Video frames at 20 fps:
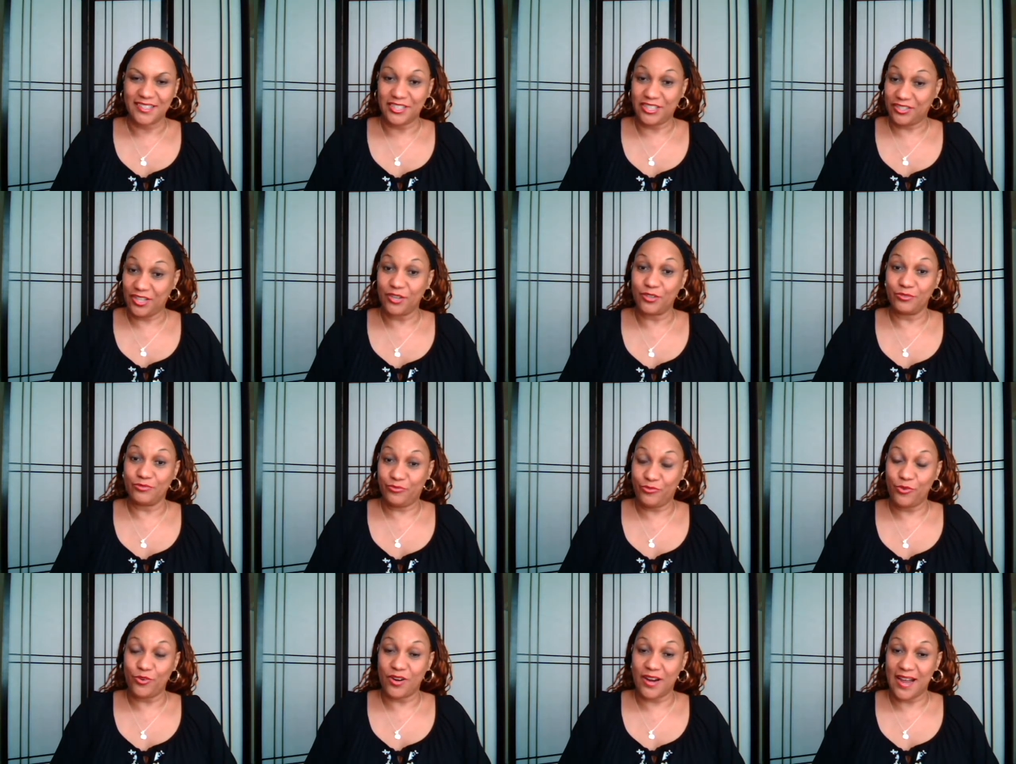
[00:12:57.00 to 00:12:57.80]
So
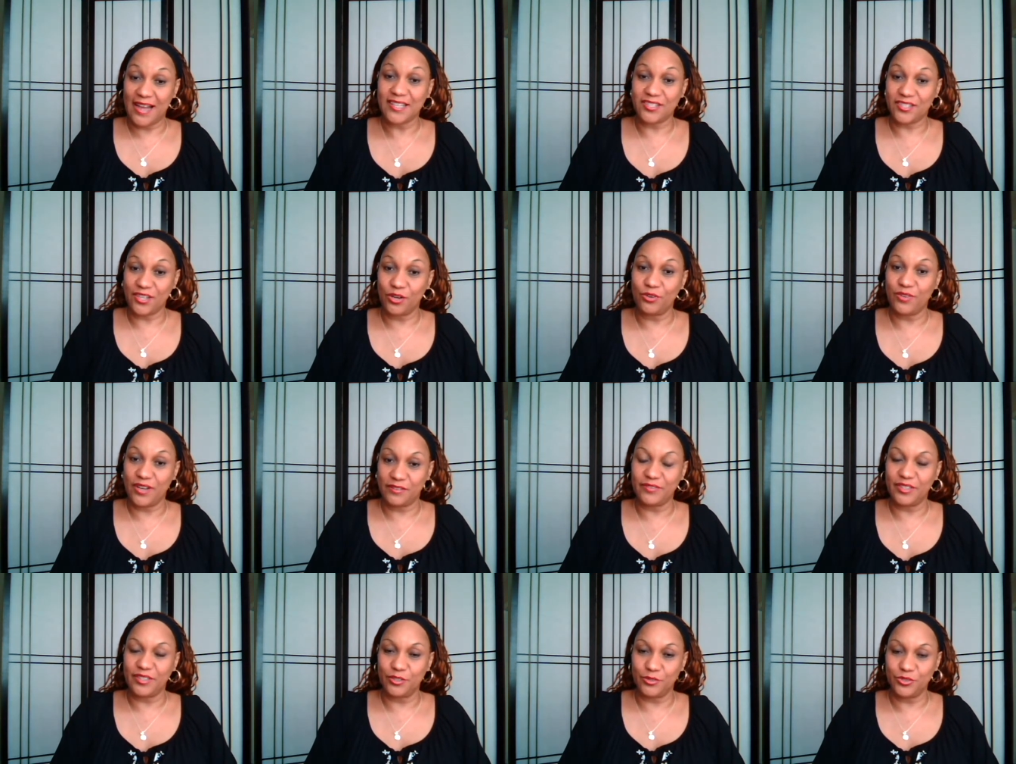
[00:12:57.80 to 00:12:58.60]
for our soul
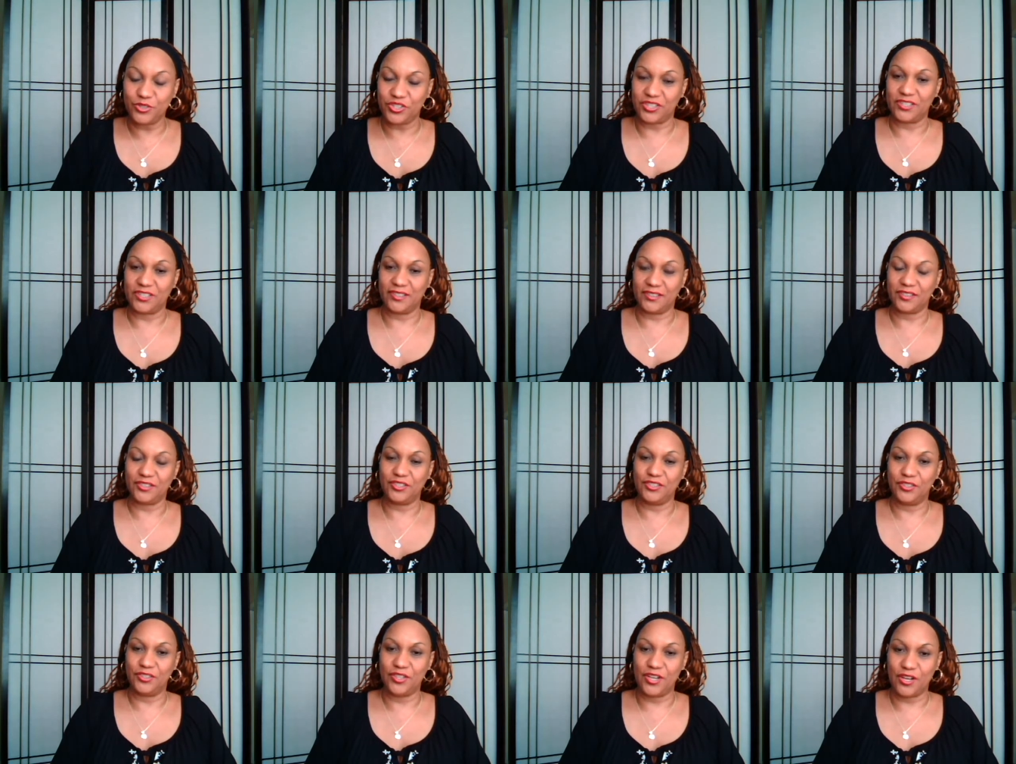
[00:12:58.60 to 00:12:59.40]
evolution,
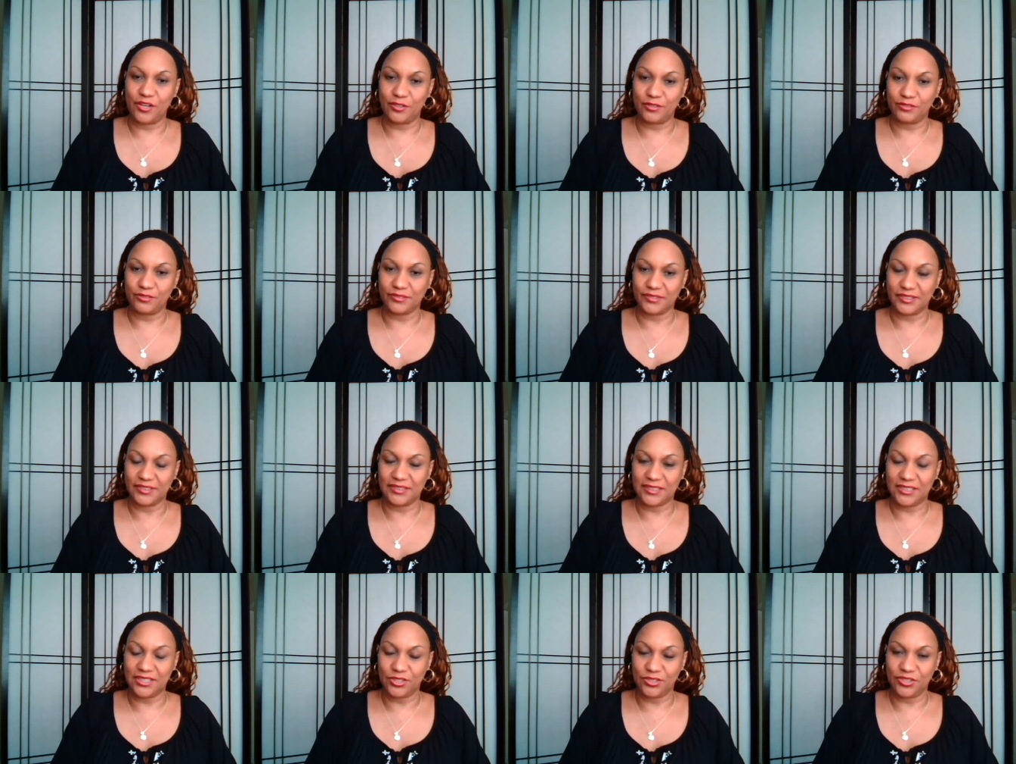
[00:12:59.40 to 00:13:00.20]

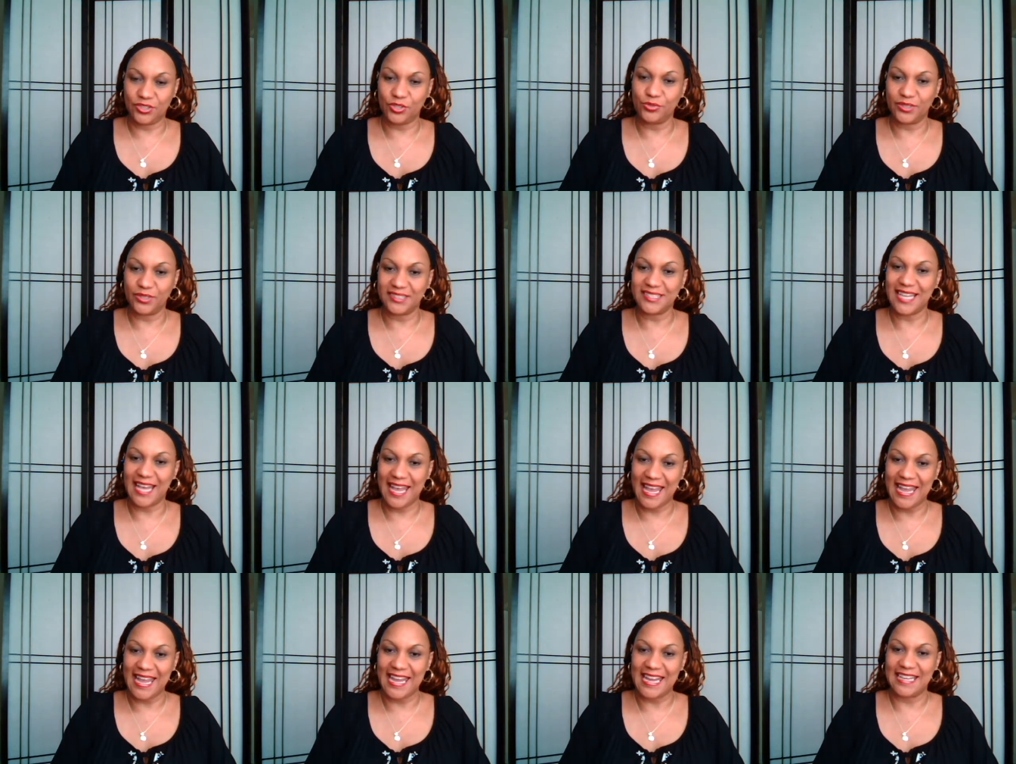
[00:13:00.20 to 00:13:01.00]
to
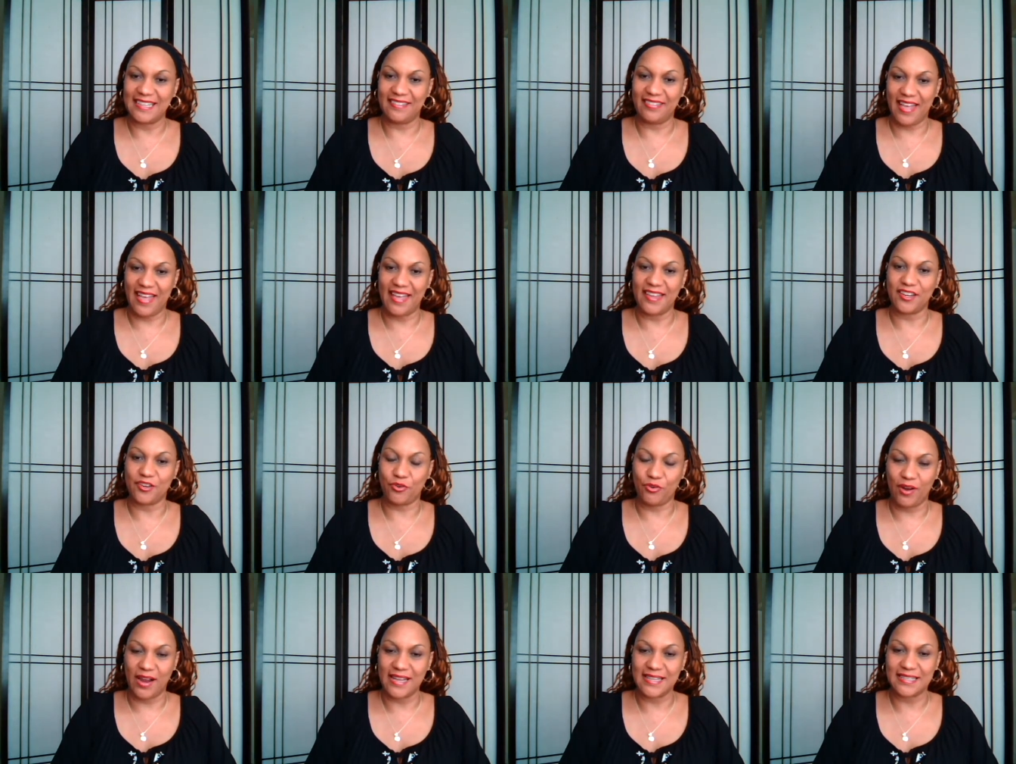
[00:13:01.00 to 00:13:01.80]
attain that
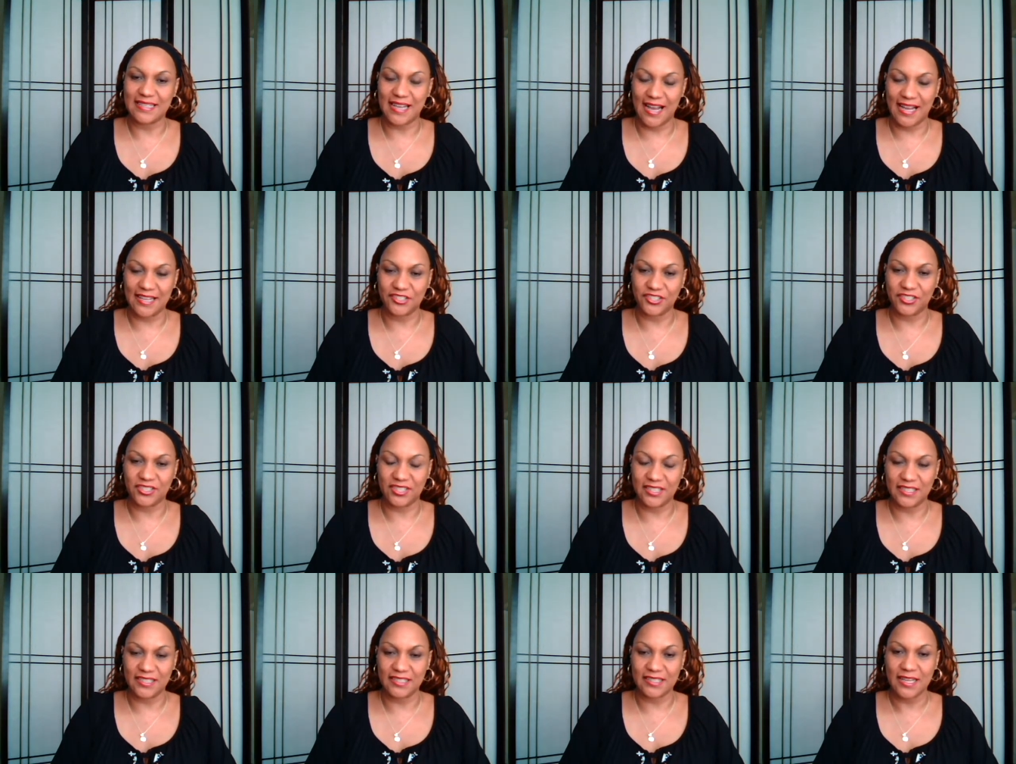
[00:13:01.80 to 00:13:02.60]
Christ
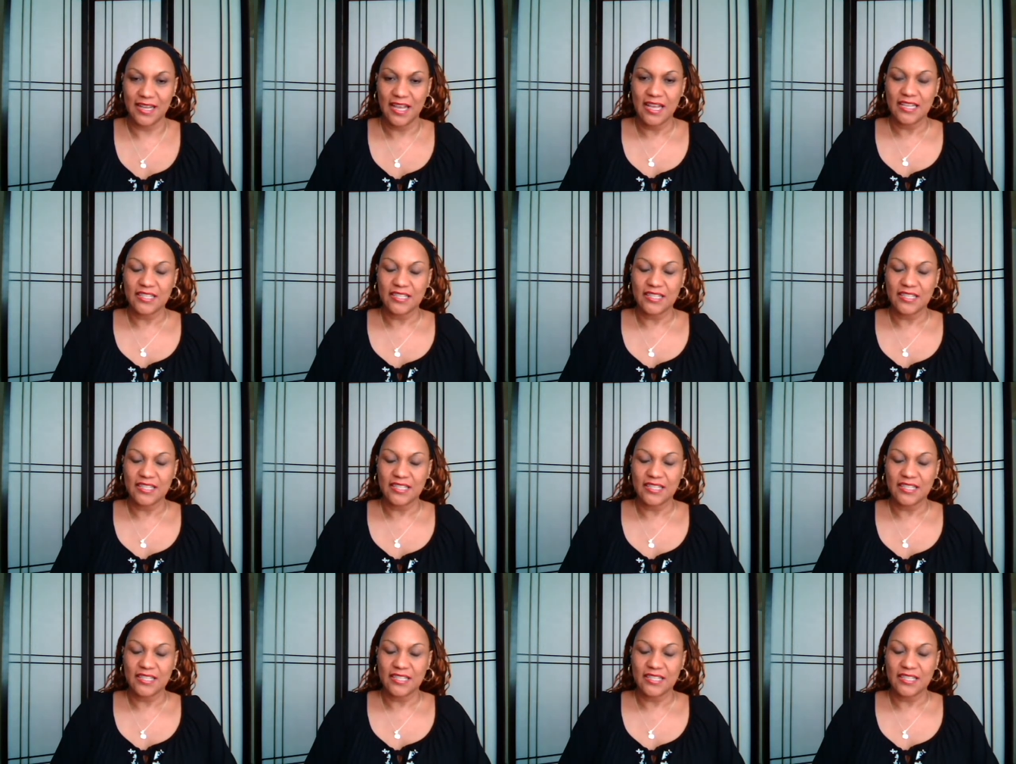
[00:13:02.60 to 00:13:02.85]
consciousness.